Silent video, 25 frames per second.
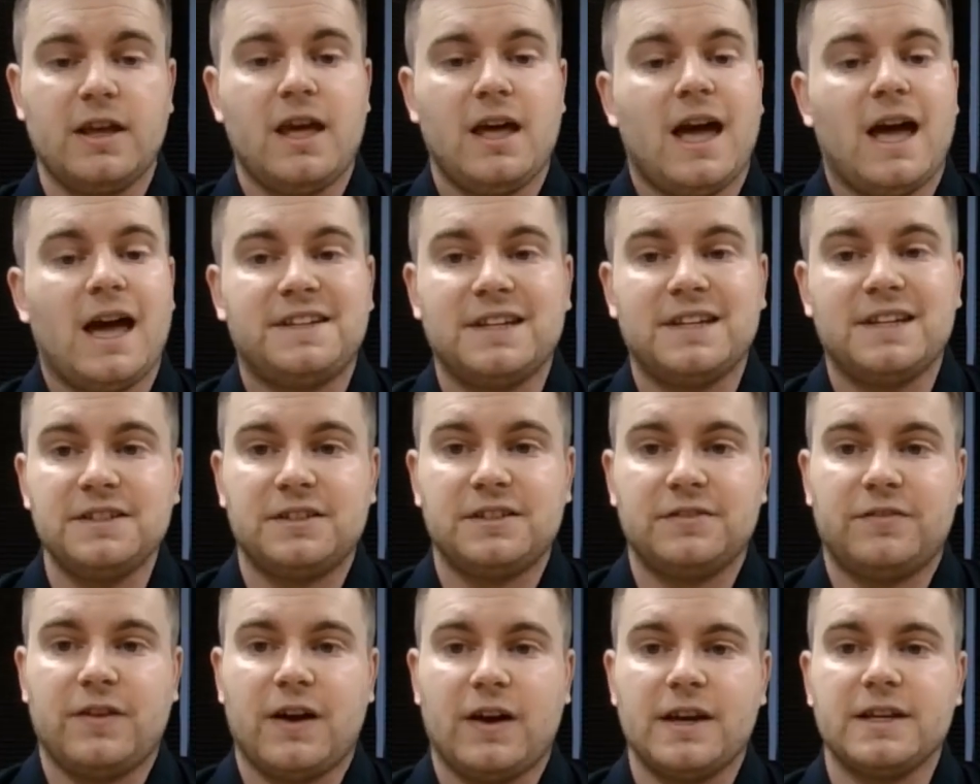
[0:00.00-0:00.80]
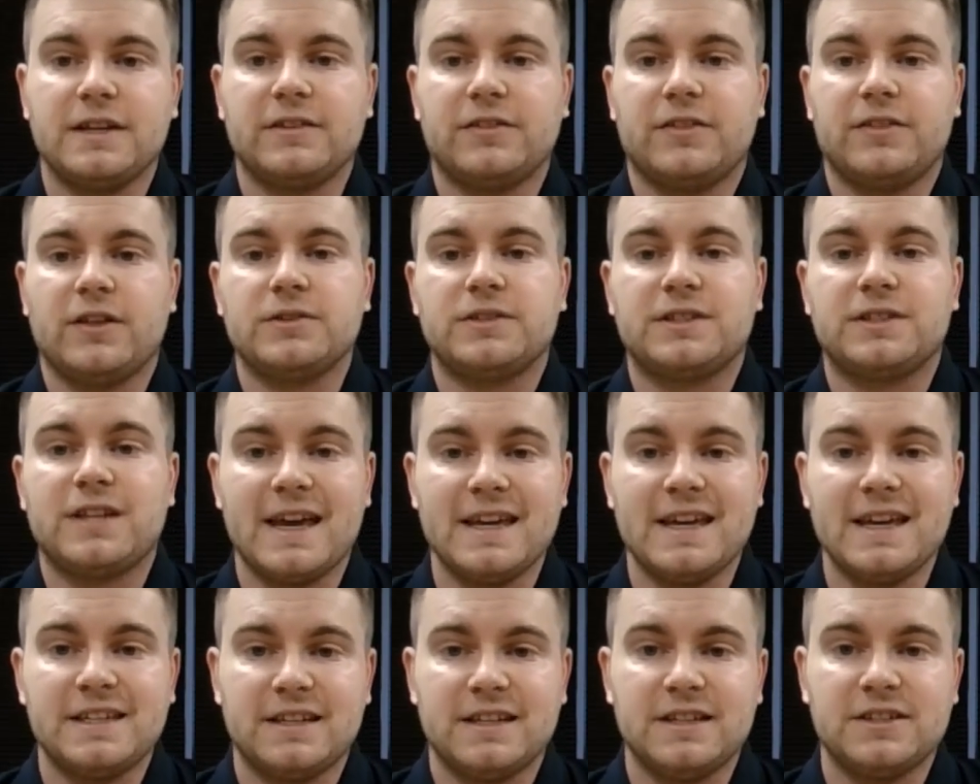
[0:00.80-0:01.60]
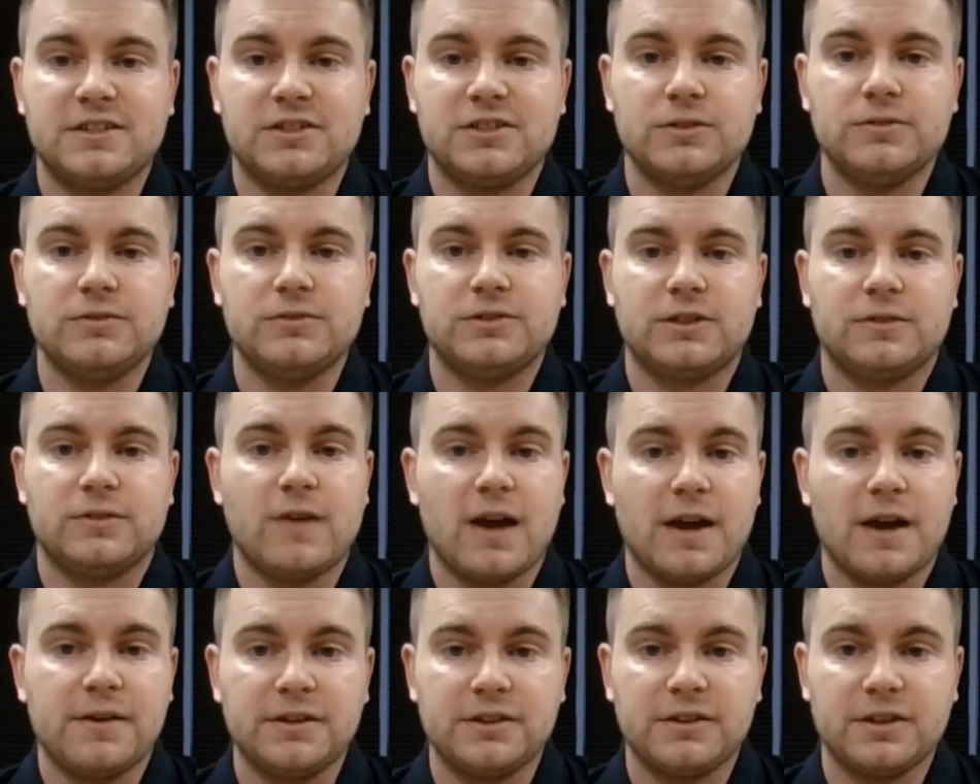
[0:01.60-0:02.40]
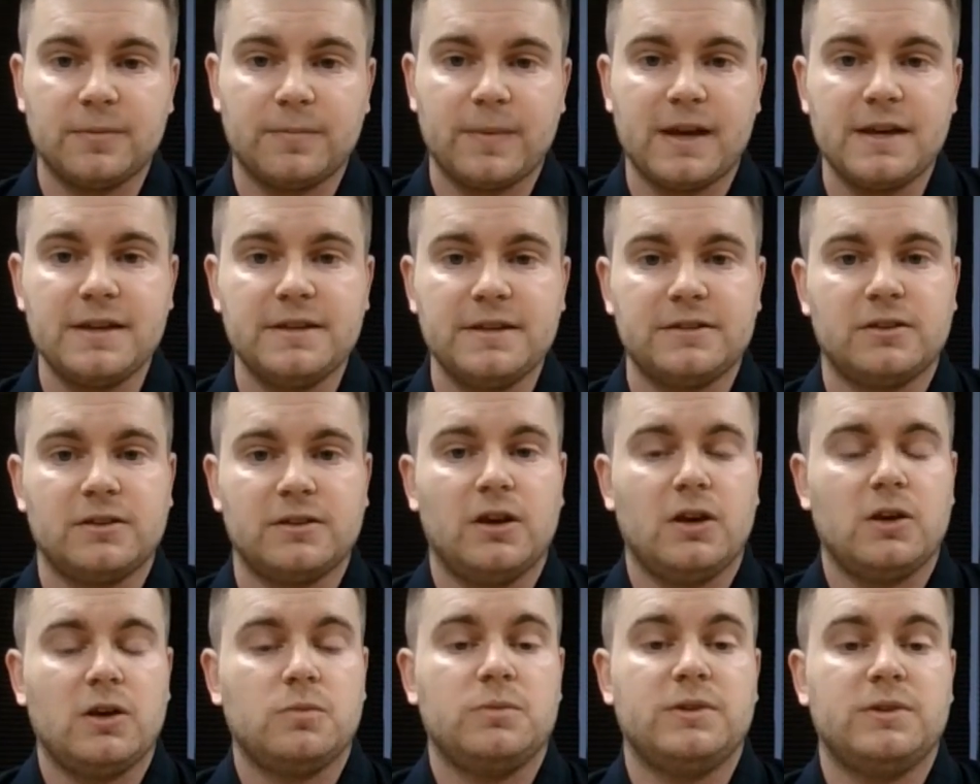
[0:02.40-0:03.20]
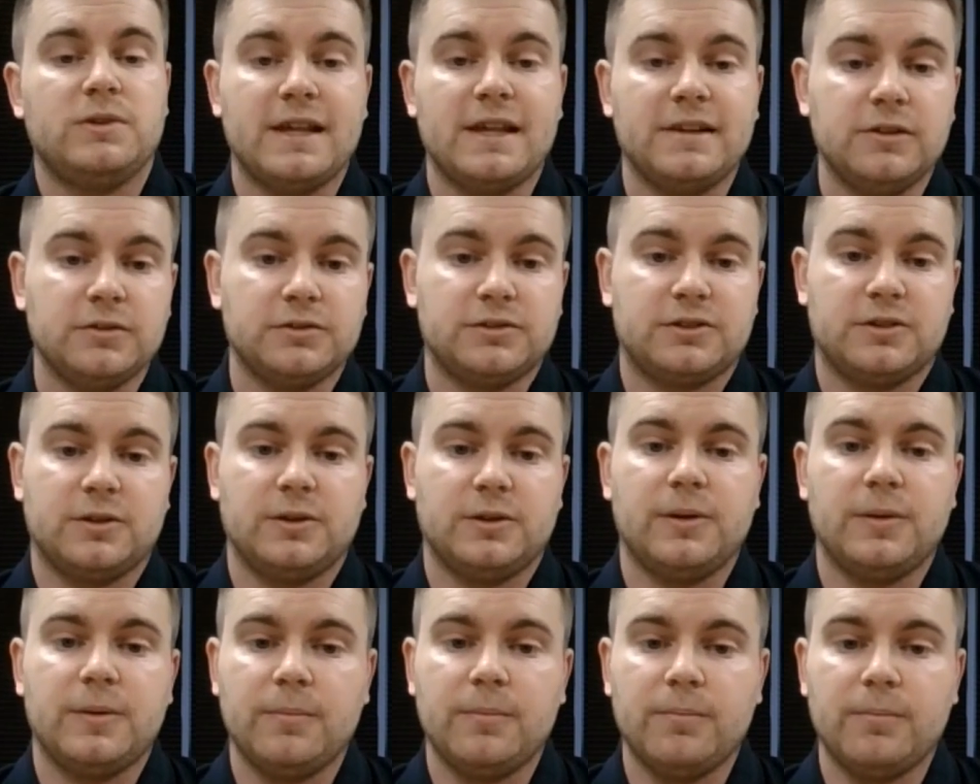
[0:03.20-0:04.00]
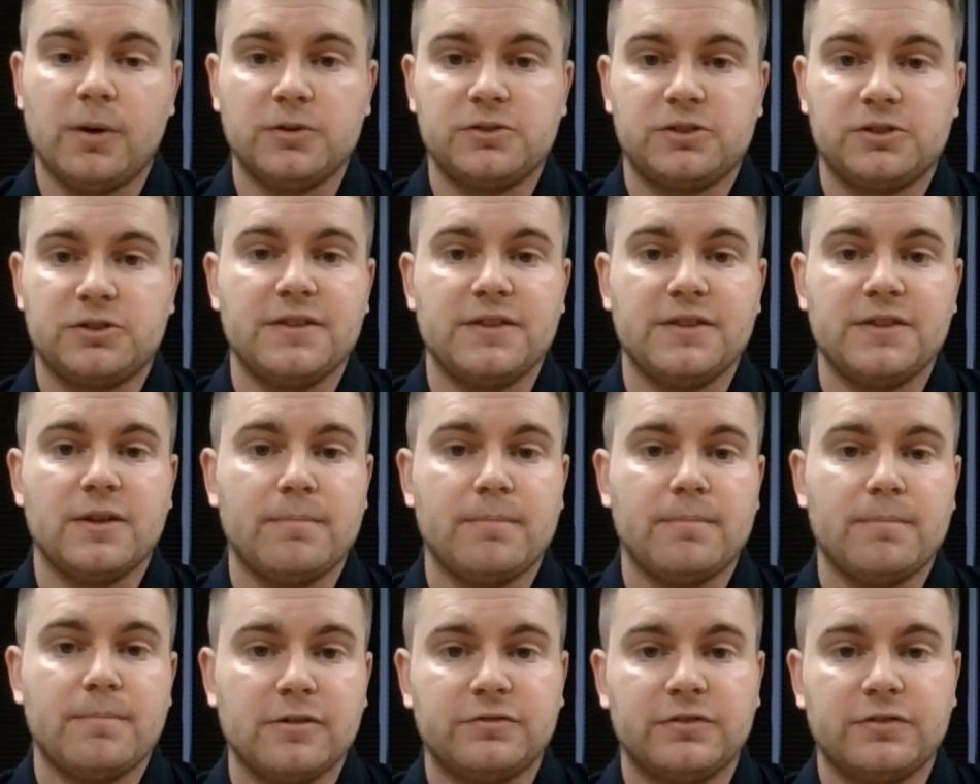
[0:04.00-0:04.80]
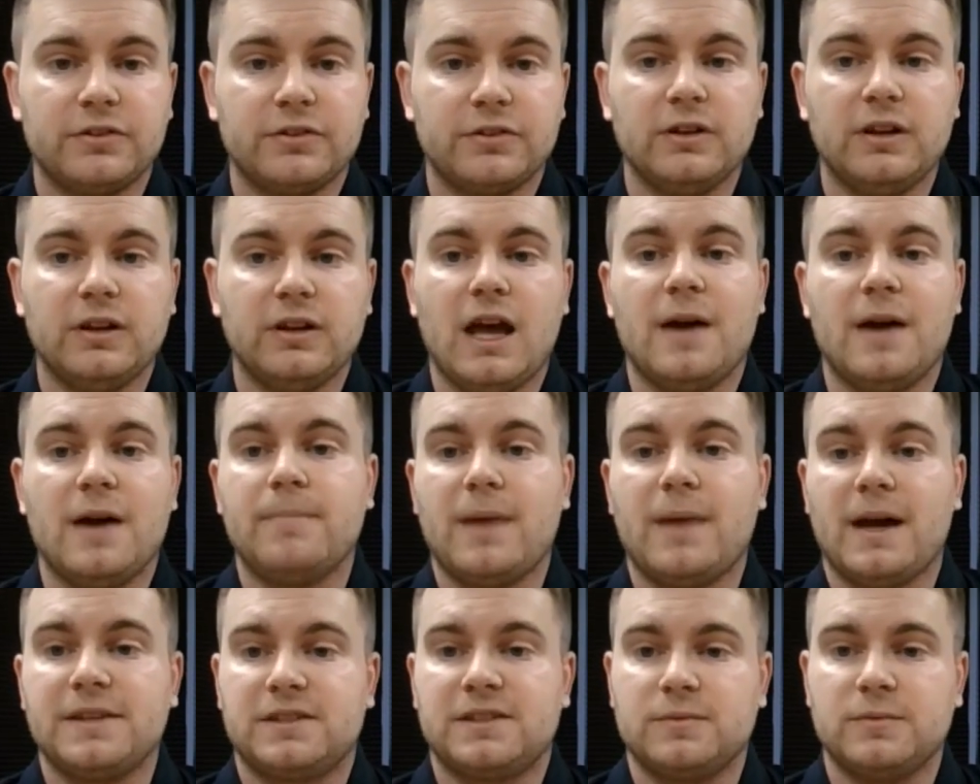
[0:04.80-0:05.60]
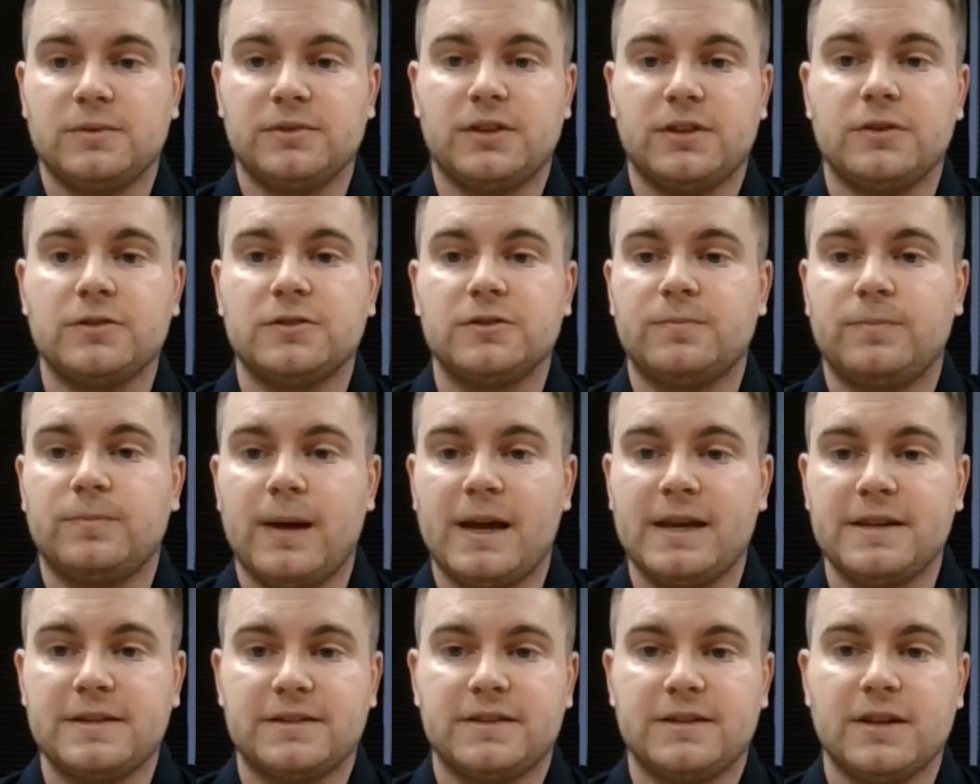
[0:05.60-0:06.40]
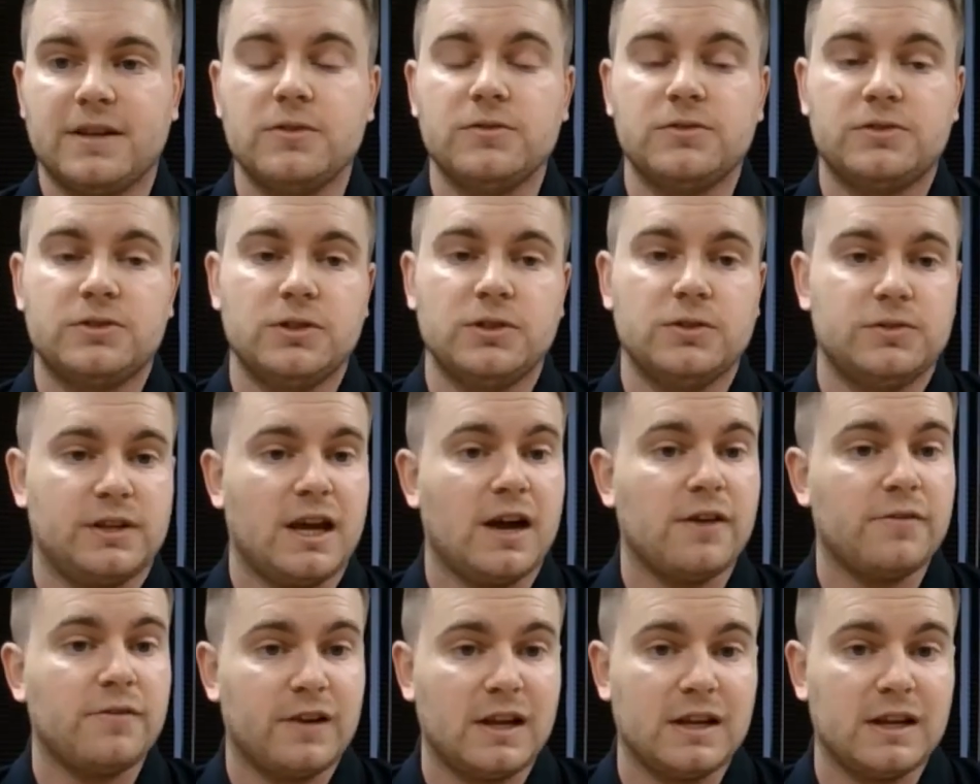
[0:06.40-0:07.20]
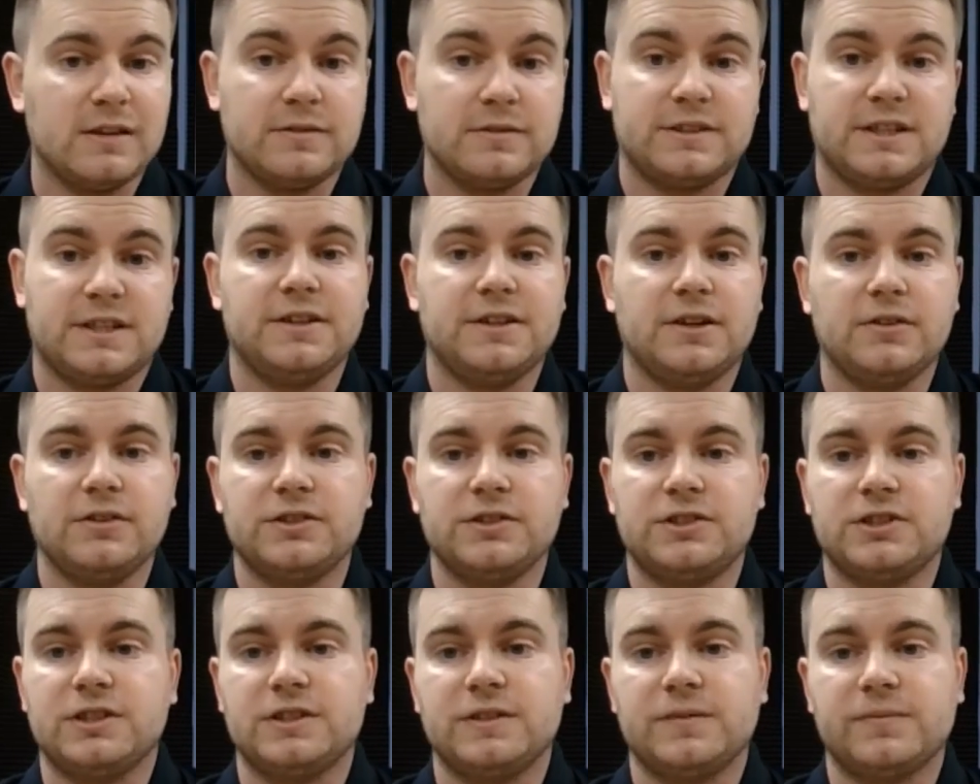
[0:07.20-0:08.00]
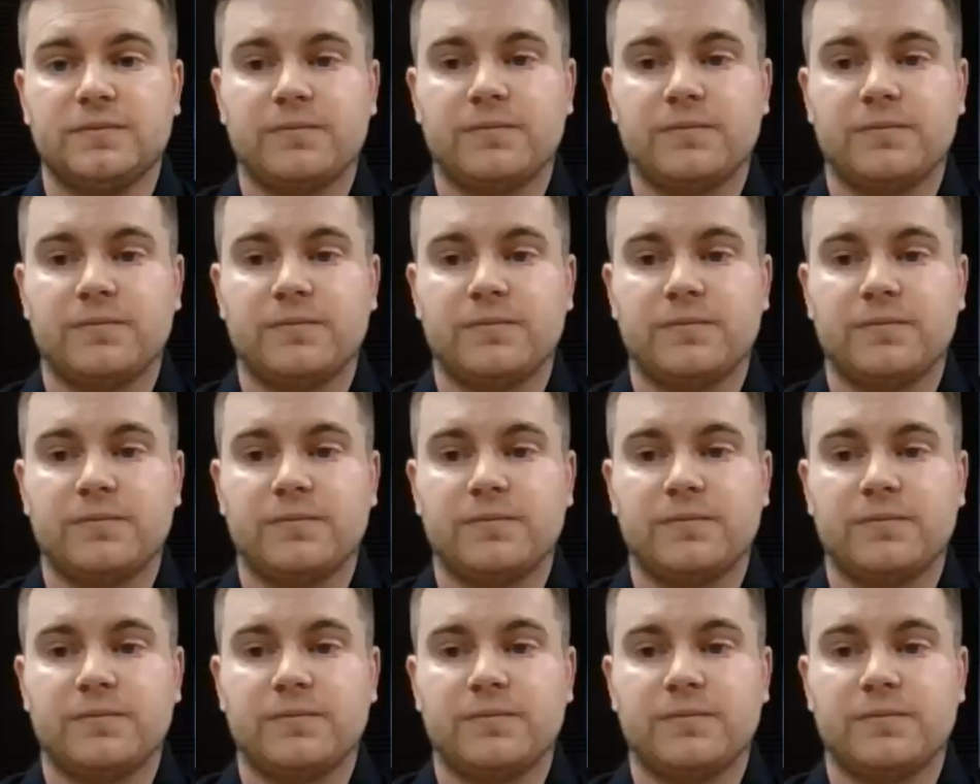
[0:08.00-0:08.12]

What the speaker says: Identifying those taste issues surrounding the base, we then look to modulate the mouthfeel and mask some of those base notes using our flavour technology.